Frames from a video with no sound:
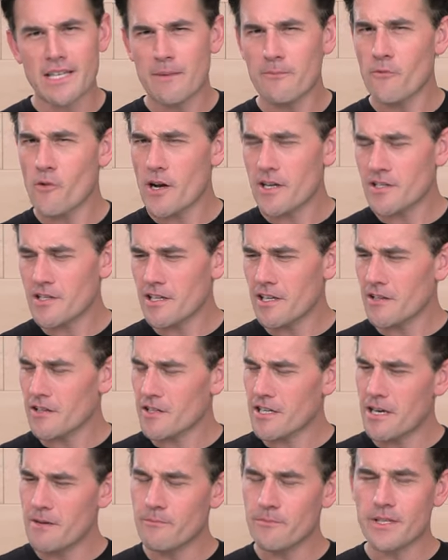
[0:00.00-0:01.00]
I'm watching other
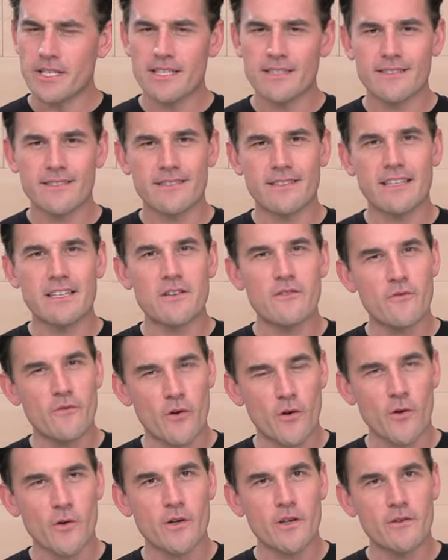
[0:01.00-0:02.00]
companies that you've
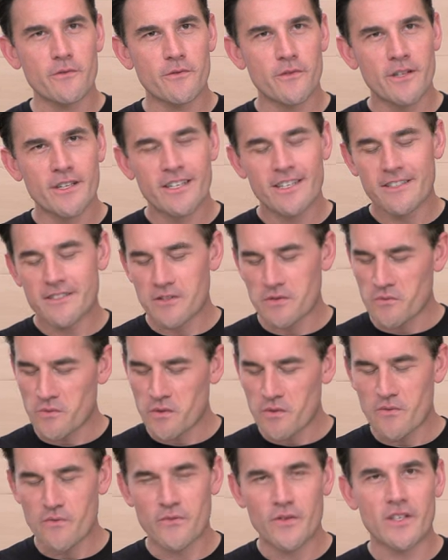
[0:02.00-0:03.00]
heard of just
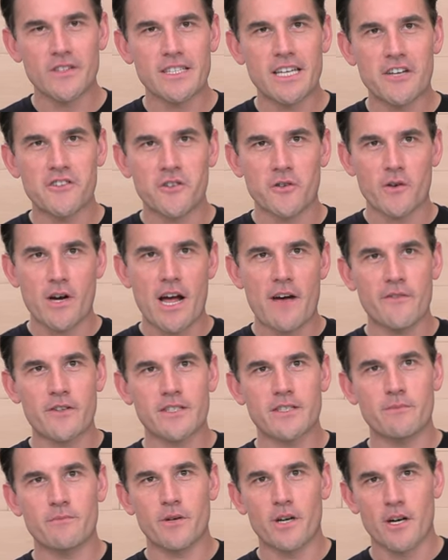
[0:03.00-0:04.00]
really fall down the
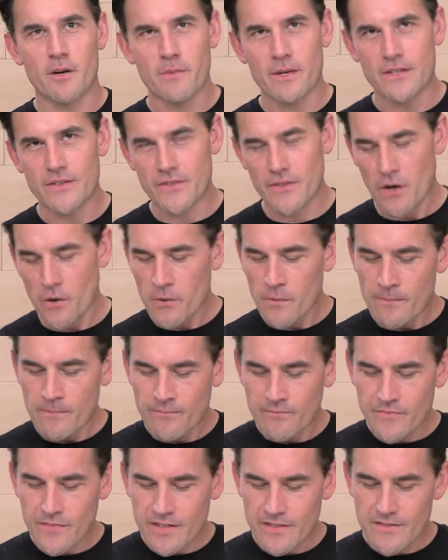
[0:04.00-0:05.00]
graphics department, so
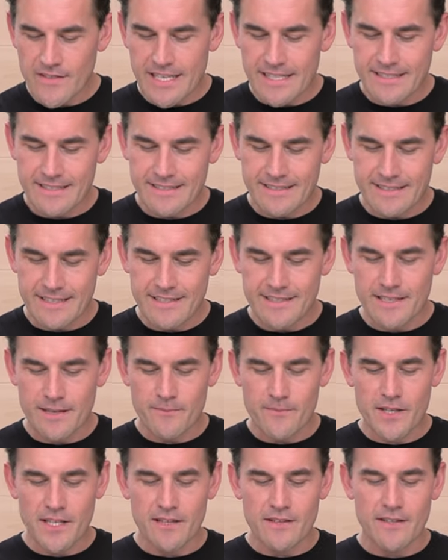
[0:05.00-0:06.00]
it's nice to see
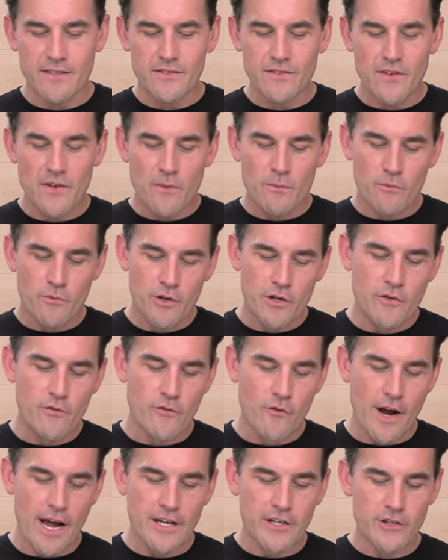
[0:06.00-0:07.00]
something that's pretty
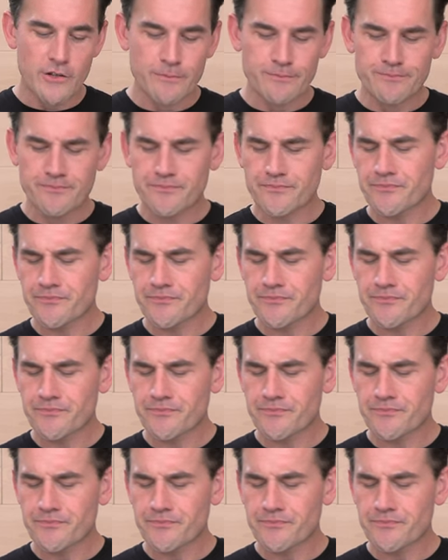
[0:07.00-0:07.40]
fresh